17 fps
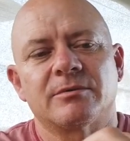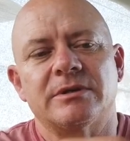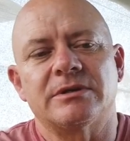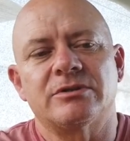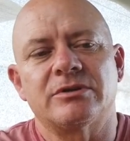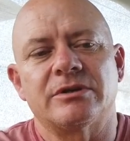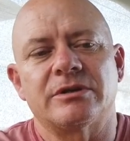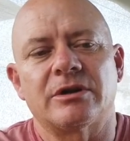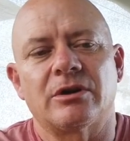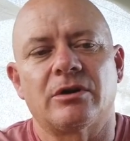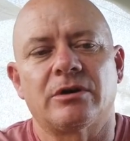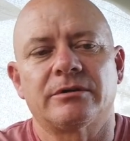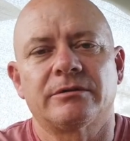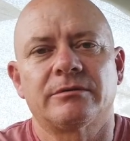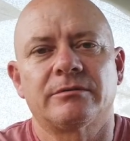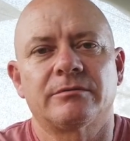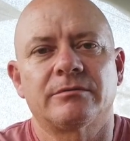So we turn it
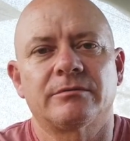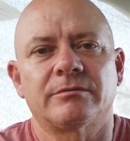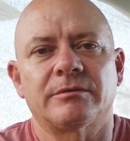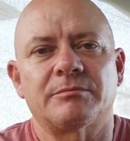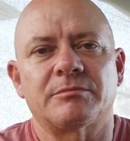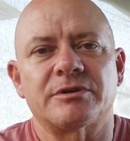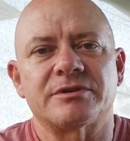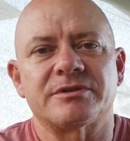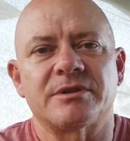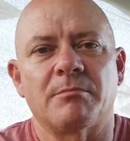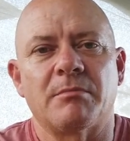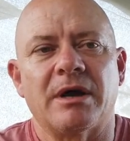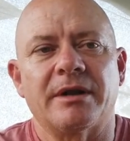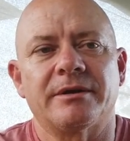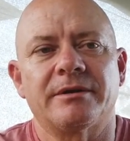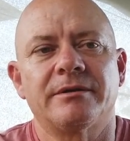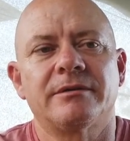on, we press the
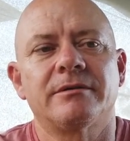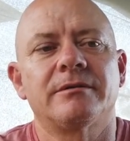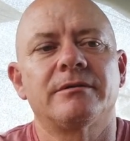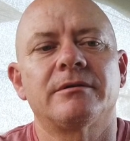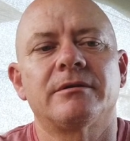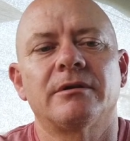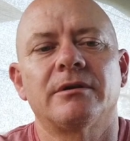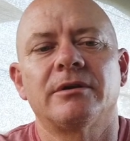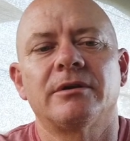button,